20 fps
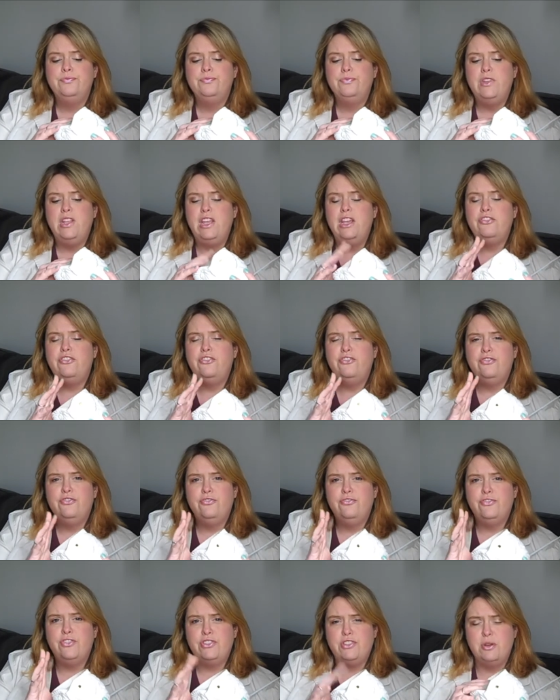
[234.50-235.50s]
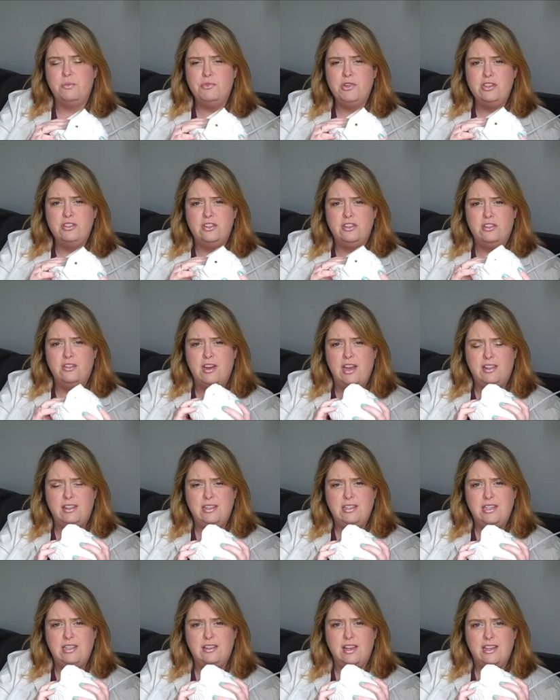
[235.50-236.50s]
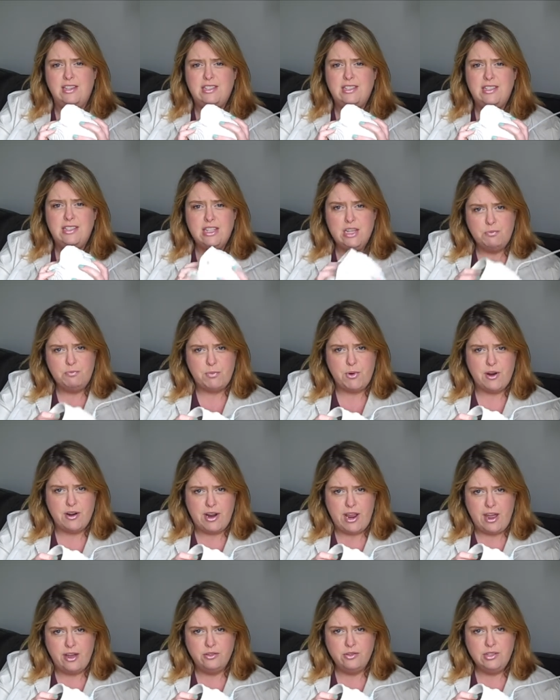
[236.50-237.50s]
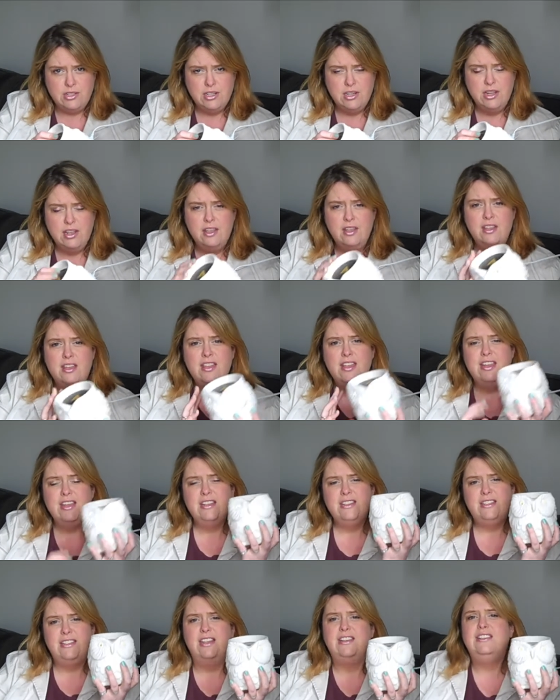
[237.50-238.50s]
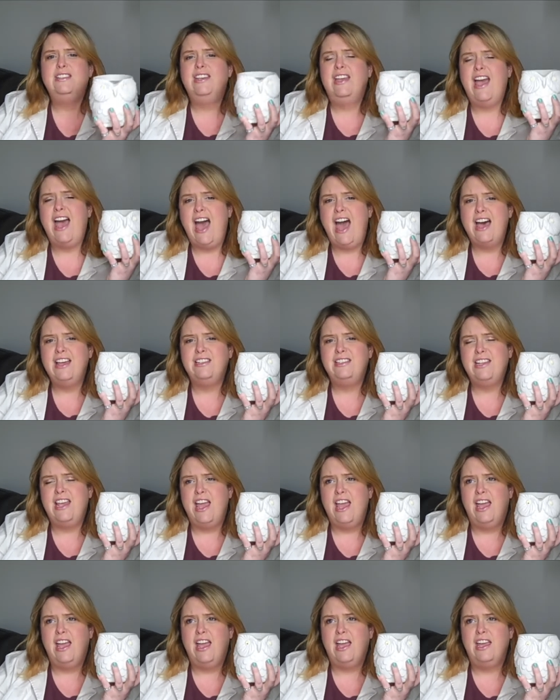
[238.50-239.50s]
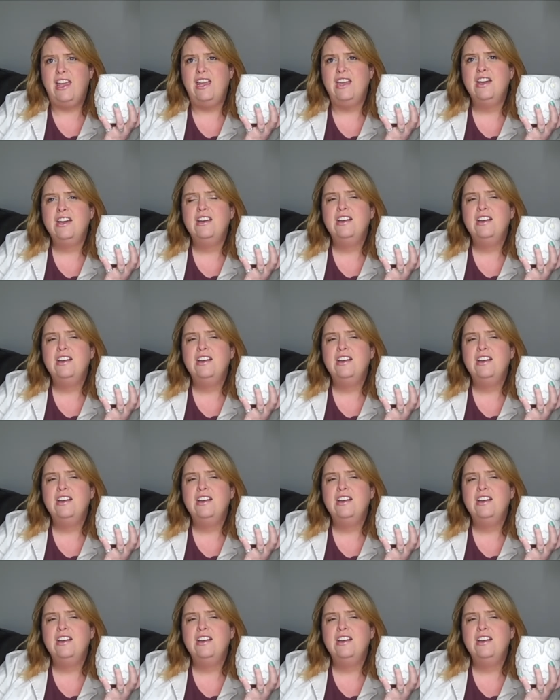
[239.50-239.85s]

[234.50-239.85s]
If for some reason your LED lights did burn out, Scentsy has a